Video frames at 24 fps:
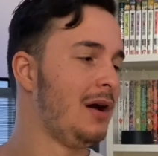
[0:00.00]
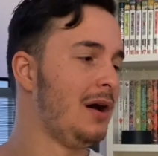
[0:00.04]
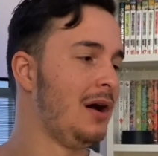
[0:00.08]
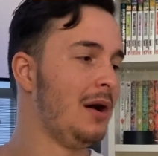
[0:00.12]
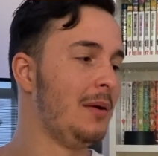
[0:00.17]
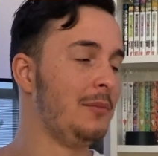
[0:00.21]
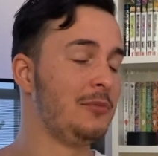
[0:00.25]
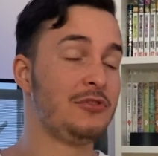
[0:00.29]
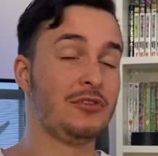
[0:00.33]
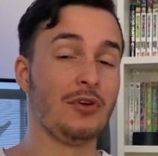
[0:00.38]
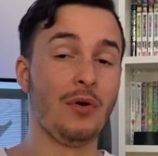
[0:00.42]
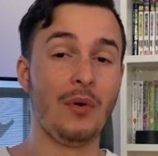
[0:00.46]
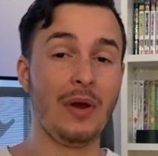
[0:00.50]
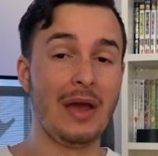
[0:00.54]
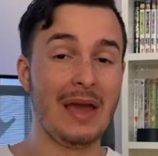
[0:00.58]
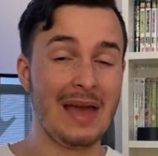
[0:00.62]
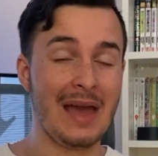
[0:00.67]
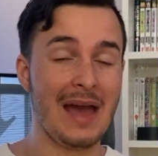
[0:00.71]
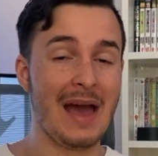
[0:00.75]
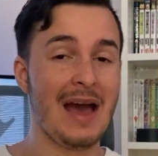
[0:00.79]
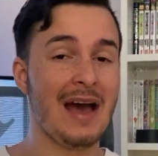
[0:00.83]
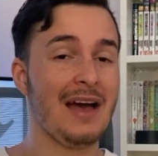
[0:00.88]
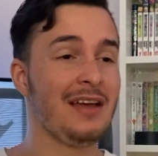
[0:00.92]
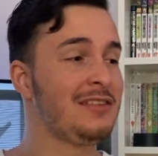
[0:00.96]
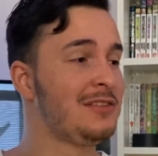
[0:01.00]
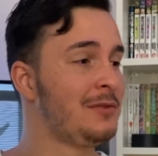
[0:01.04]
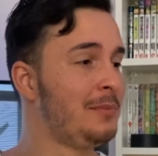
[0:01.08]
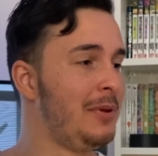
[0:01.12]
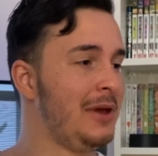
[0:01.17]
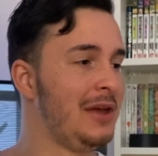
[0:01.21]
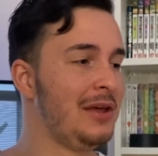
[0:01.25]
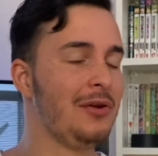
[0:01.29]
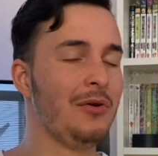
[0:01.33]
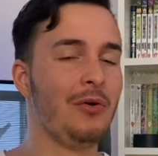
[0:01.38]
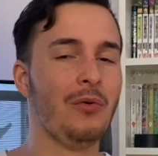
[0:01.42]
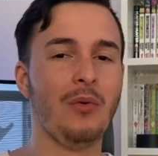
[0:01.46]
So it has
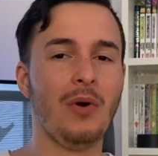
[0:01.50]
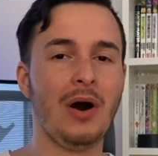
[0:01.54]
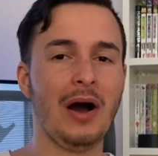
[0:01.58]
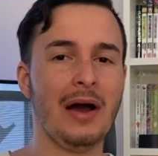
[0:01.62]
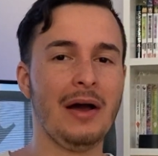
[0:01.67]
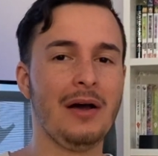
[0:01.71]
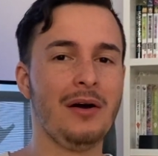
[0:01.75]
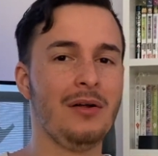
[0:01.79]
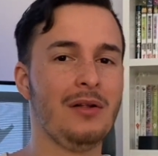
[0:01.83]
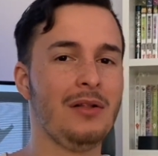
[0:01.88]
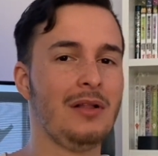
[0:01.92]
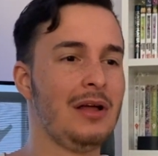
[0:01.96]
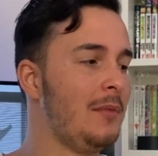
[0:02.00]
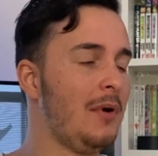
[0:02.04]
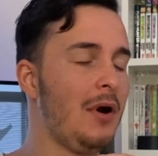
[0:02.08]
been a while.